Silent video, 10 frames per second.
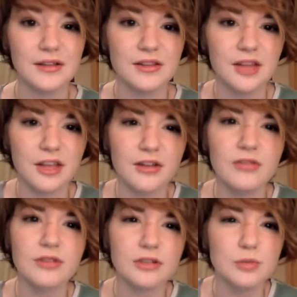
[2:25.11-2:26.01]
that you
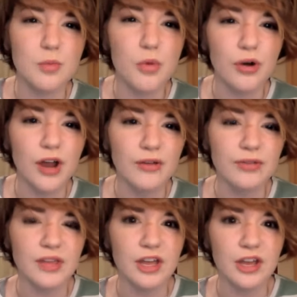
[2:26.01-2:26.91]
know there's more out
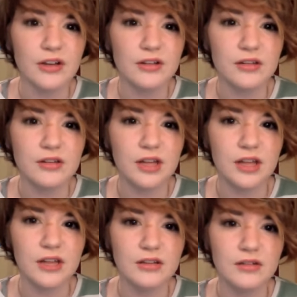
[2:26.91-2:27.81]
there
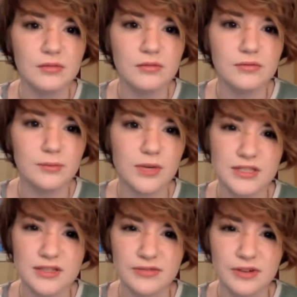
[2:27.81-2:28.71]
than
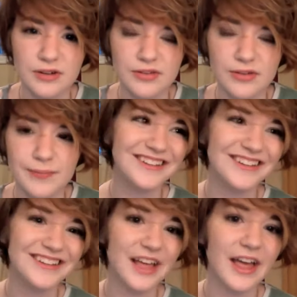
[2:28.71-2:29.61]
what's in front of you.
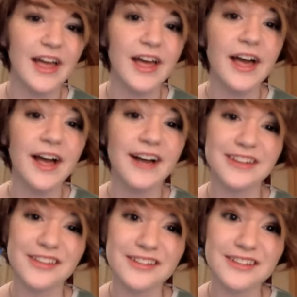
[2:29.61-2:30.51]

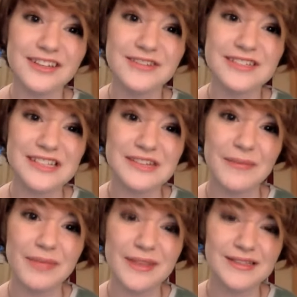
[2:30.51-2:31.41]
Another thing we see
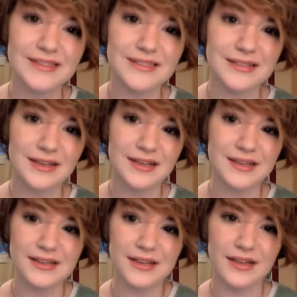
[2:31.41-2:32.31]
from this
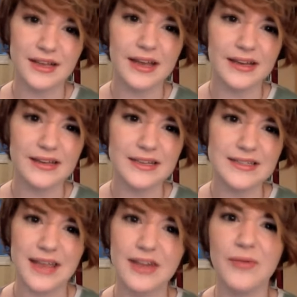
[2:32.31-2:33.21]
and can
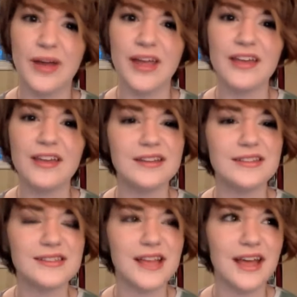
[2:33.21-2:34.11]
take away
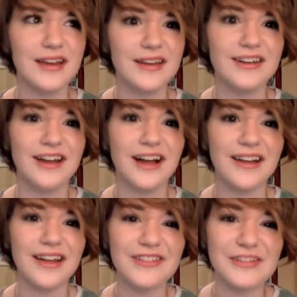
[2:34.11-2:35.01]
is that not
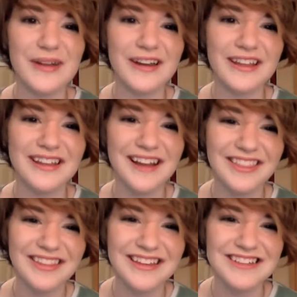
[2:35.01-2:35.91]
everybody on
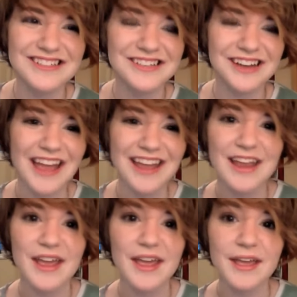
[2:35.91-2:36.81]
the internet
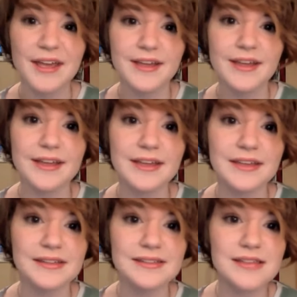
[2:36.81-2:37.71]

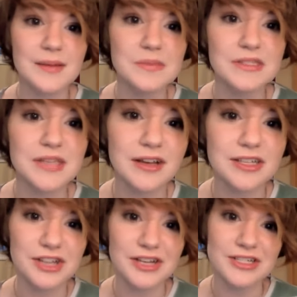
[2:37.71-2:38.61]
is some scary
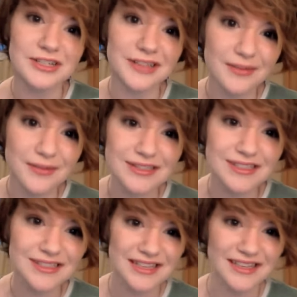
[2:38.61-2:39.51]
stranger that
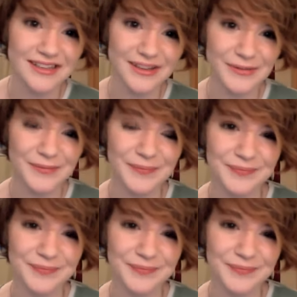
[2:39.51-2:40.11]
wants to kill you.